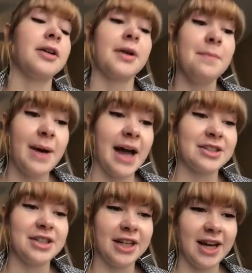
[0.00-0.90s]

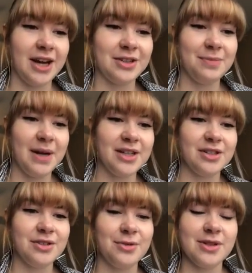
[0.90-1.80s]
compassionate care to
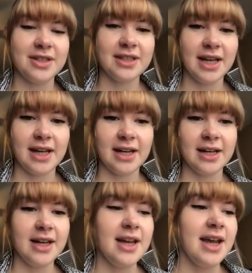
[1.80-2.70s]
patients who were sedated
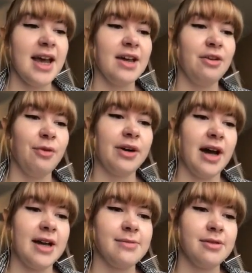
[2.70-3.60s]
and who were
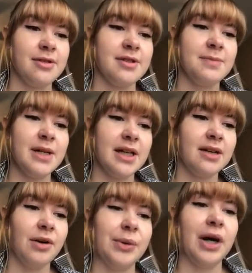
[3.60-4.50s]
not able to speak
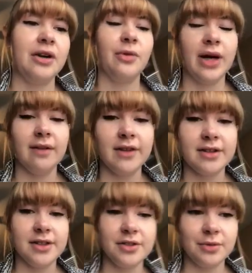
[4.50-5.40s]
or unaware of their
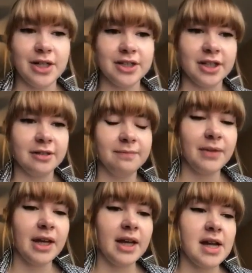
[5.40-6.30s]
situation.
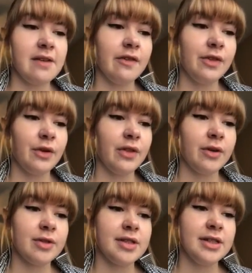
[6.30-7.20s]
Even though they
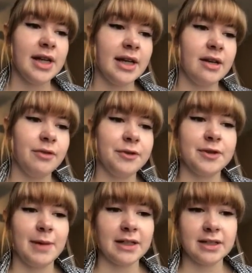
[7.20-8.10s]
were sedated, we
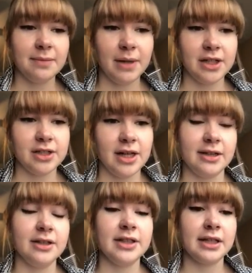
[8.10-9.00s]
respected the patient
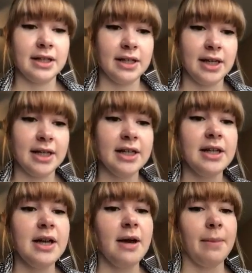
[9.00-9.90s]
and their dignity
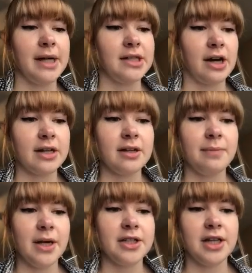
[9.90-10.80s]
by talking to the
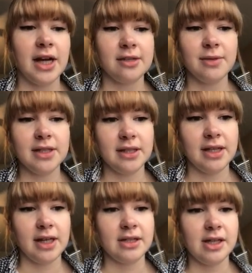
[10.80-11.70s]
patient as we did
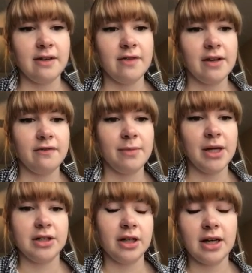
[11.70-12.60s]
things, even if the
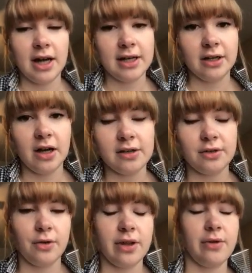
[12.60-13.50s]
patient could not hear us
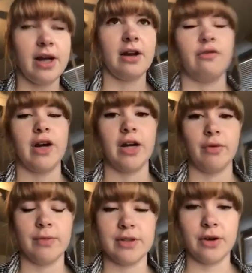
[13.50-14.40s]
or they were not aware of
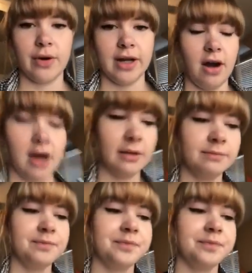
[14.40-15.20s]
what was going on.